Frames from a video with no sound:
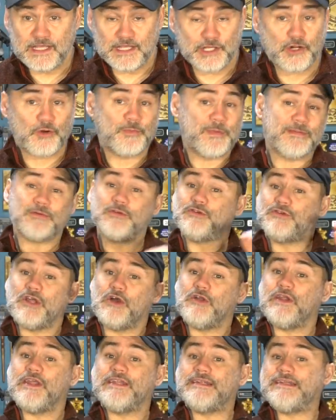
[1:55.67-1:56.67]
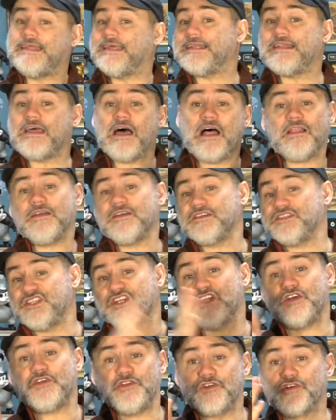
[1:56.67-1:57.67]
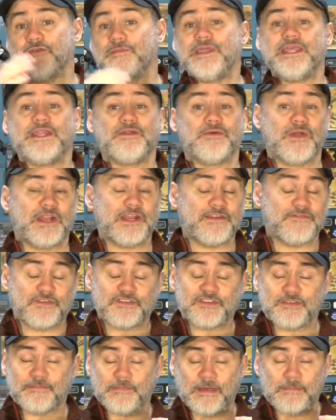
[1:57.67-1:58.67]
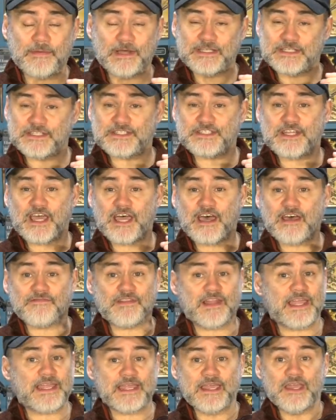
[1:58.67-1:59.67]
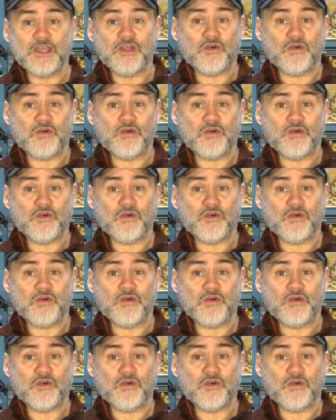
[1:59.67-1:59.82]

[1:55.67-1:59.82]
You know, people who donated ten dollars, you know, you're going to be in the running for some a bunch of stuff like